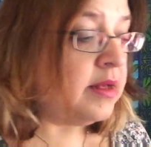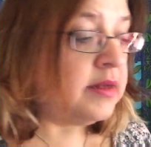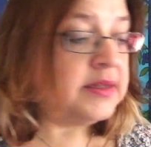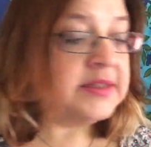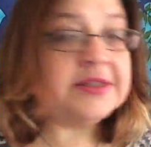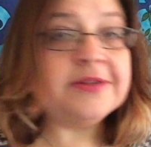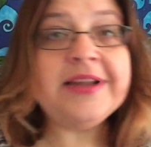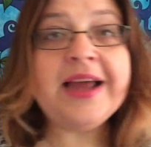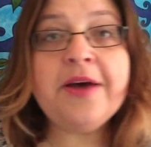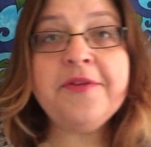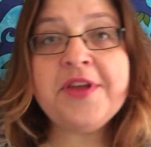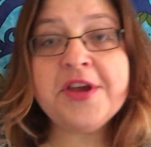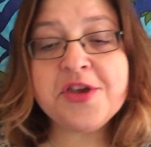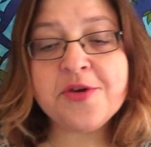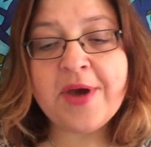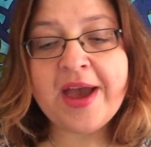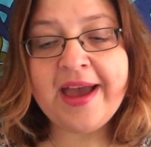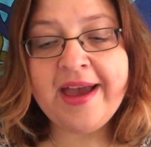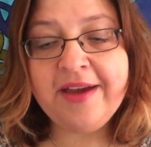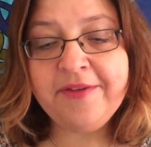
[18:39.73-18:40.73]
So now that
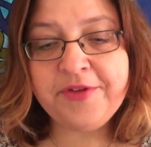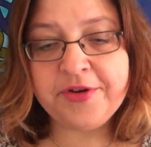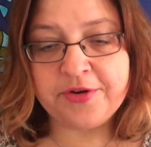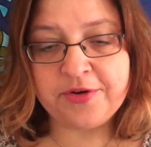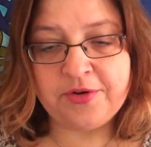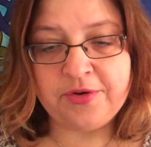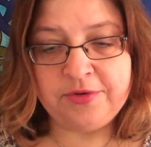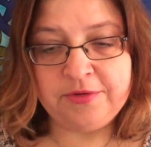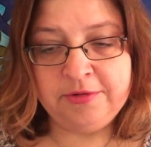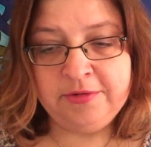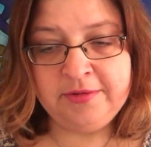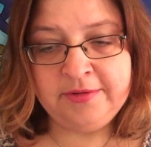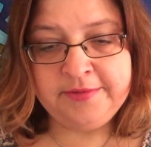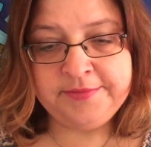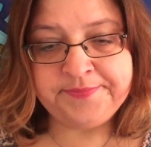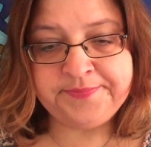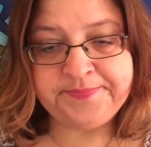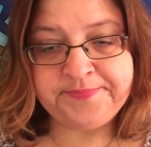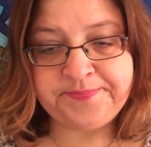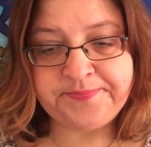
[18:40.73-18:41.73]
you have your
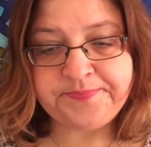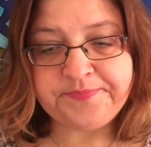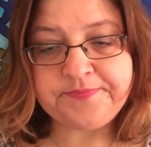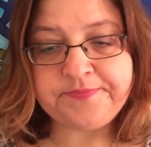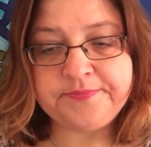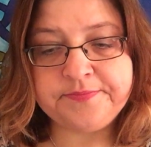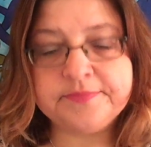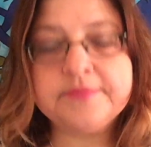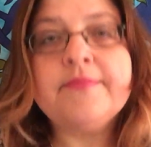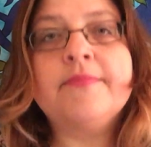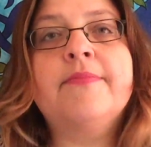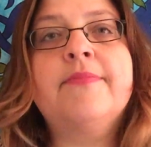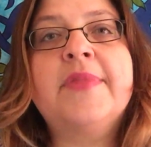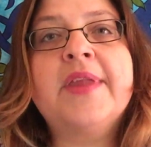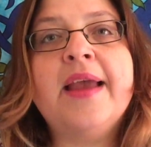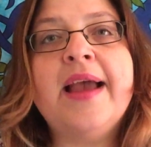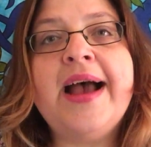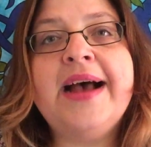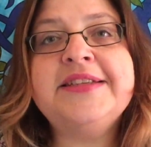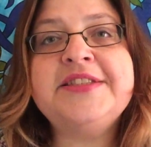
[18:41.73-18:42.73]
goal,
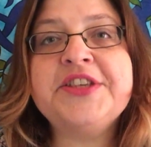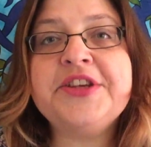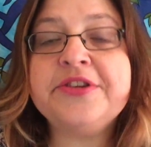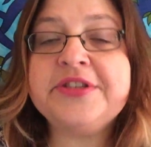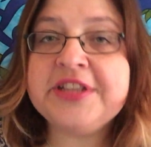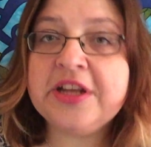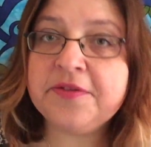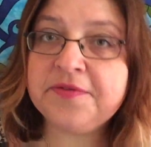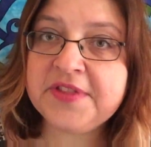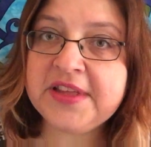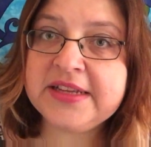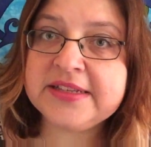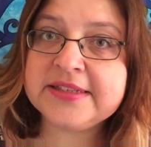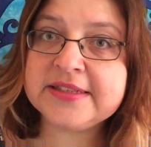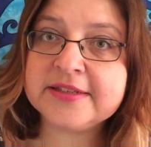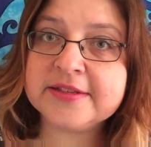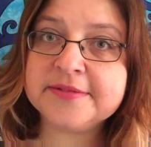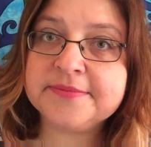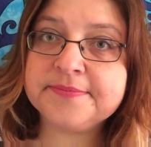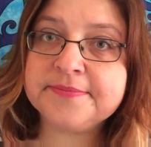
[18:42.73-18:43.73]
ask yourself
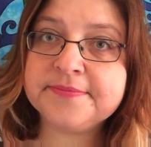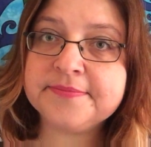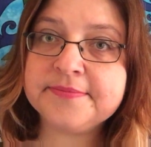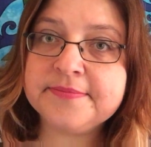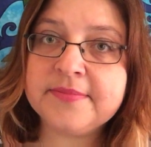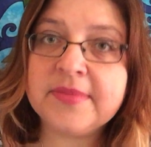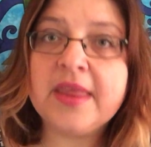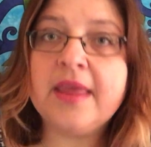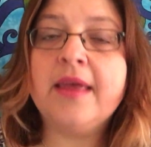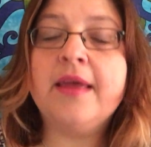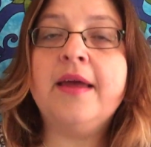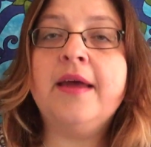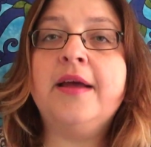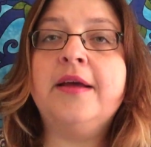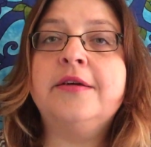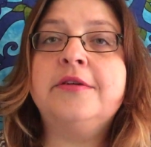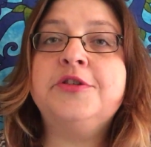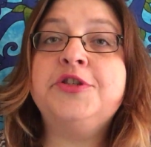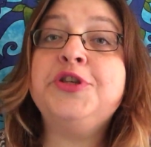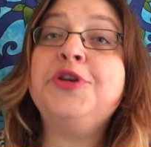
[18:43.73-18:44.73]
this:
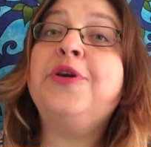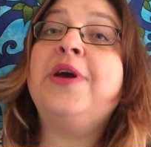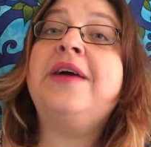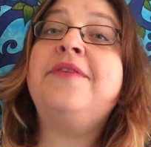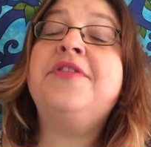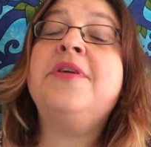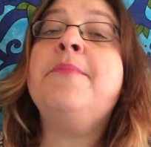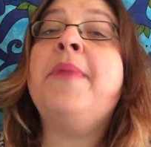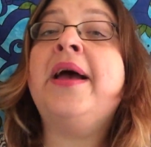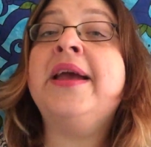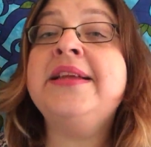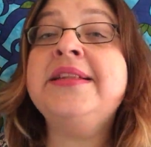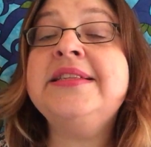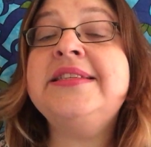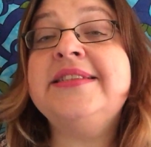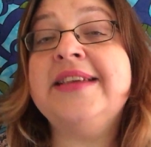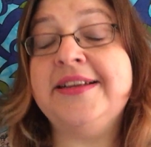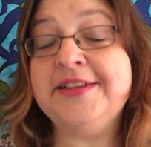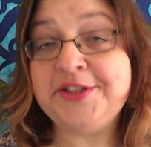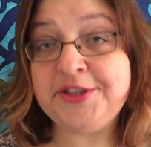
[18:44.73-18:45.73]
do you have the
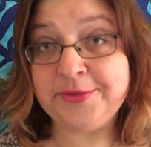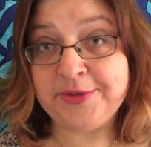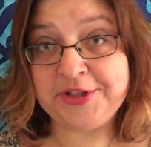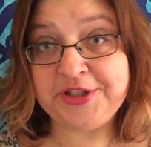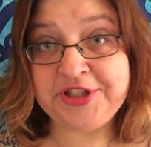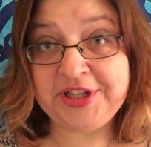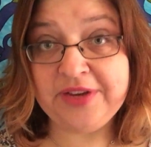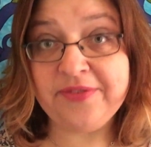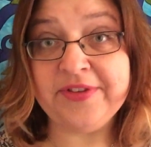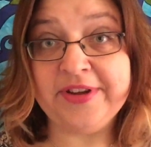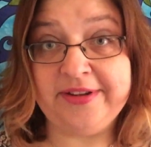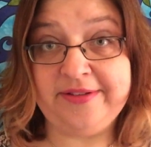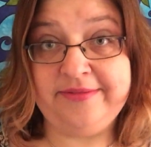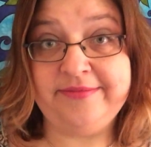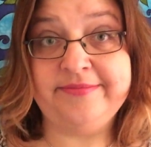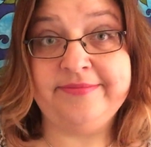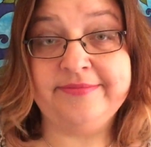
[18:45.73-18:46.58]
mindset to achieve it?